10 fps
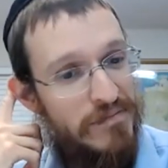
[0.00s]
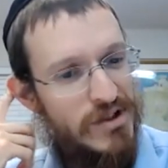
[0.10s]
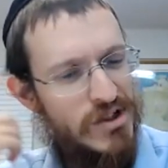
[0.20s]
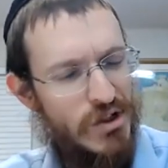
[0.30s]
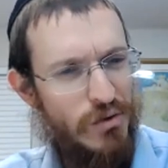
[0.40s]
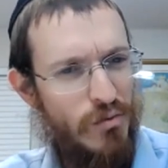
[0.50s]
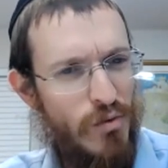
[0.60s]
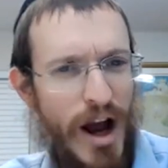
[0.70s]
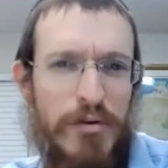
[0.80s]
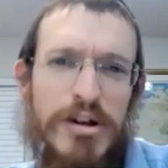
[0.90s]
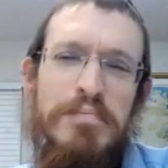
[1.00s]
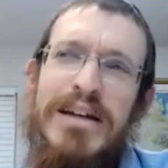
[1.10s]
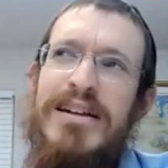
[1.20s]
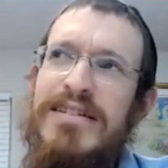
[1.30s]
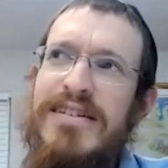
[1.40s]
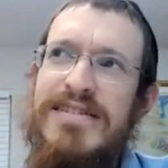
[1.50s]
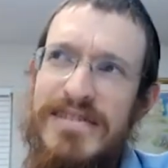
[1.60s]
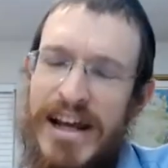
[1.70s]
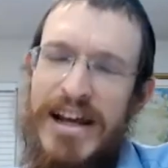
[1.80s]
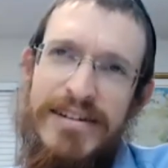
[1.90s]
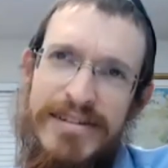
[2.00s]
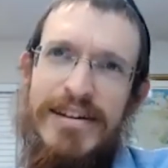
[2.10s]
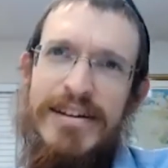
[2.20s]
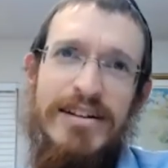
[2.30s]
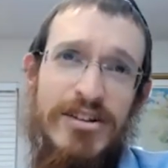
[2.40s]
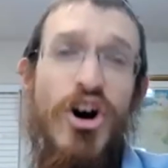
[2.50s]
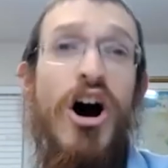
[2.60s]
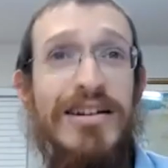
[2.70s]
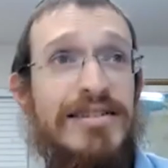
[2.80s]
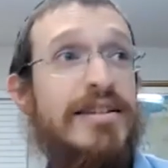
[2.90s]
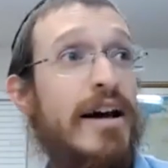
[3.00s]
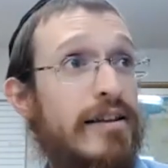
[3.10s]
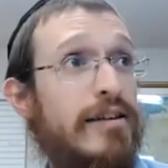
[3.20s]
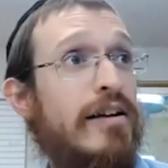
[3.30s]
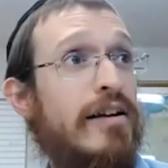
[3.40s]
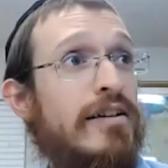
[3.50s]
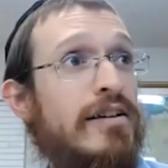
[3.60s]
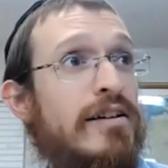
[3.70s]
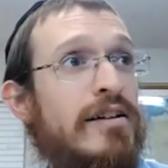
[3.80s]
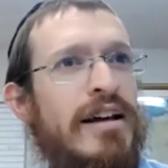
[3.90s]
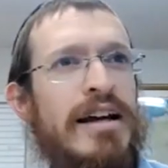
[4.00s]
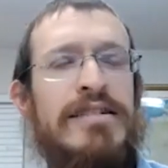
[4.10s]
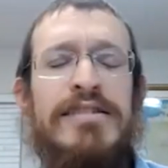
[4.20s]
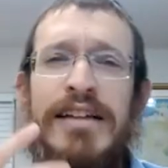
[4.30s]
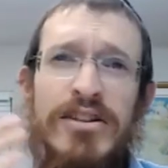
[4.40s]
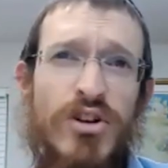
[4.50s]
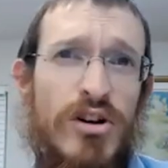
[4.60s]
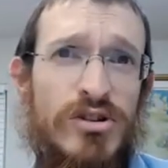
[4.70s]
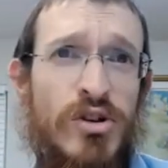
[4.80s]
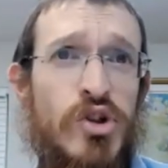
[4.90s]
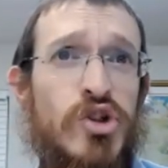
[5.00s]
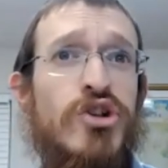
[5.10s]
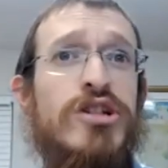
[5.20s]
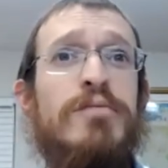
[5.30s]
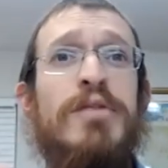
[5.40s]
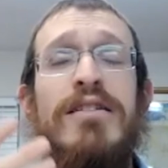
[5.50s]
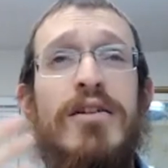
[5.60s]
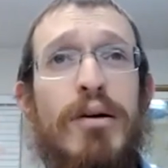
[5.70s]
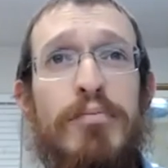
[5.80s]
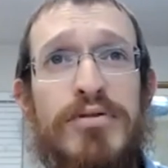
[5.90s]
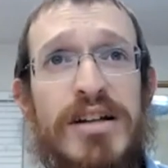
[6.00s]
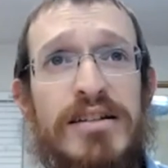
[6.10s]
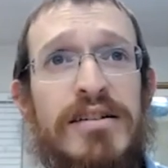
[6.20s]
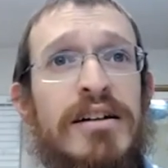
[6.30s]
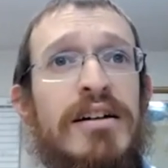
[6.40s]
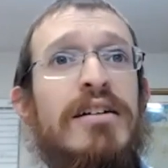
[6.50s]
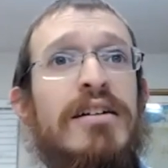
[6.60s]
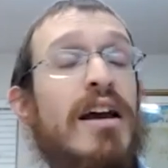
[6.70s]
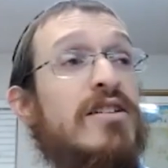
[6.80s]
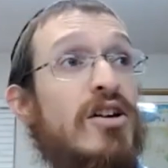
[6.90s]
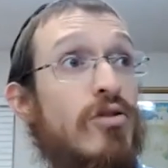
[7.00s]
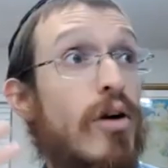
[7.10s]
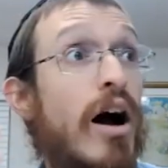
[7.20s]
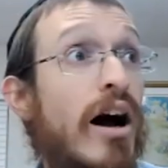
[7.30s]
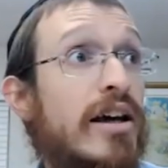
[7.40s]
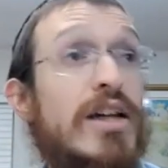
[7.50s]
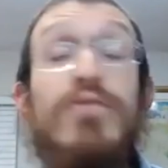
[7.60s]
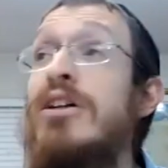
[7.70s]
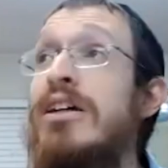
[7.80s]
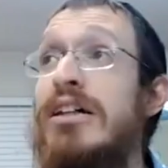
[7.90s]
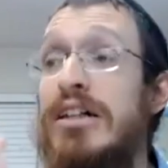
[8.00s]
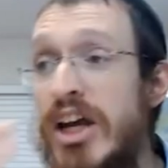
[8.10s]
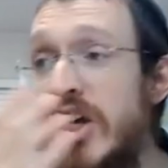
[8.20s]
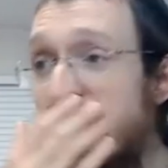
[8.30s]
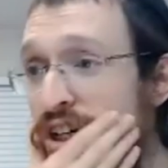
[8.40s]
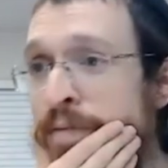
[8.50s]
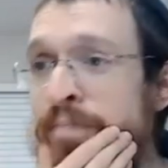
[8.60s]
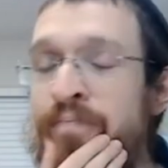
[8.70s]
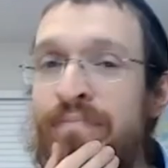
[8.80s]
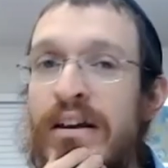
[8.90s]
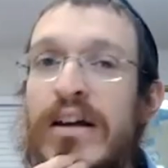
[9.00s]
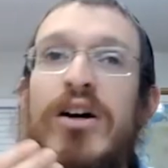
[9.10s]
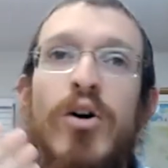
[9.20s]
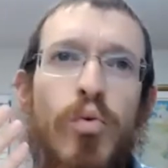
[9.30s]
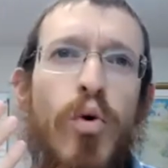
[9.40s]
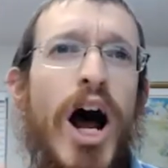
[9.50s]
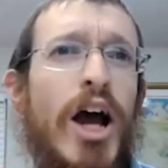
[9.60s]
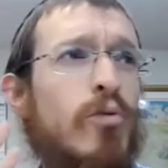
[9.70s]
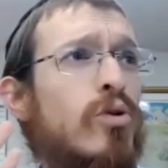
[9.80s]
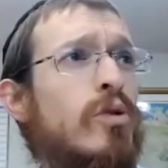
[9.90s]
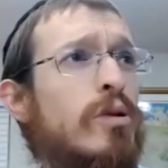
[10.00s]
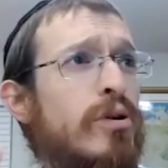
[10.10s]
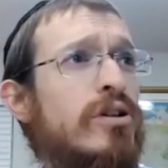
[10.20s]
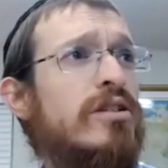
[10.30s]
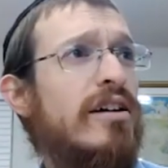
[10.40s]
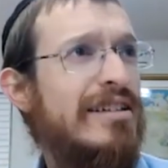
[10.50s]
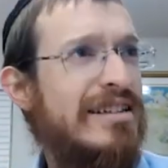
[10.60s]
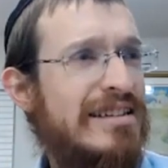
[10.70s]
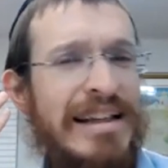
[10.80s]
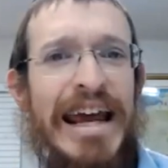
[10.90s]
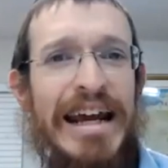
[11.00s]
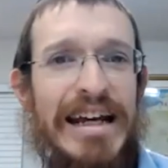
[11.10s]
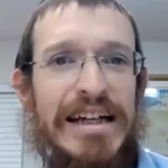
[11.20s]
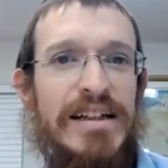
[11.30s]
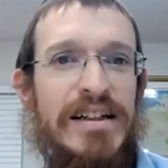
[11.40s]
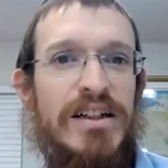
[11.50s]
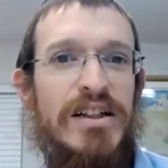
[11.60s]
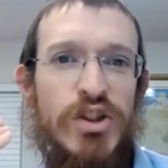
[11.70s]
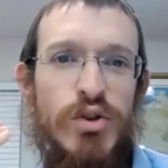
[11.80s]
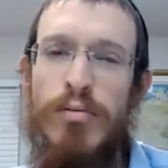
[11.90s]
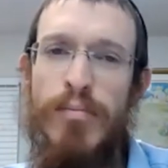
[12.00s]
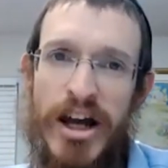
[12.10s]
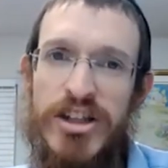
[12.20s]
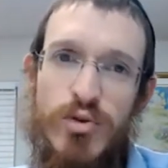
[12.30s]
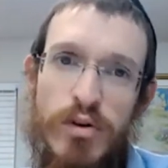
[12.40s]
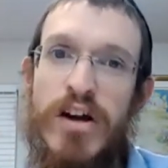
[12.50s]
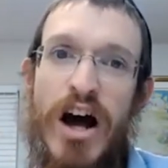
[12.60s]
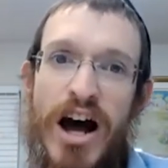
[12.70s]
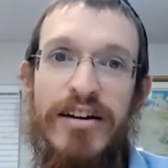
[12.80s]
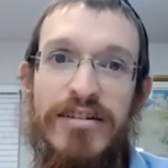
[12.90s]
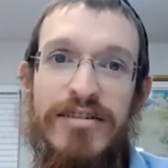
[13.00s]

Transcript: So why would it be that the snake, the thing that caused death, and snakes are also known in Judaism, they represent Yetzer Hara, evil inclination. Why would we put a snake to remind you of God?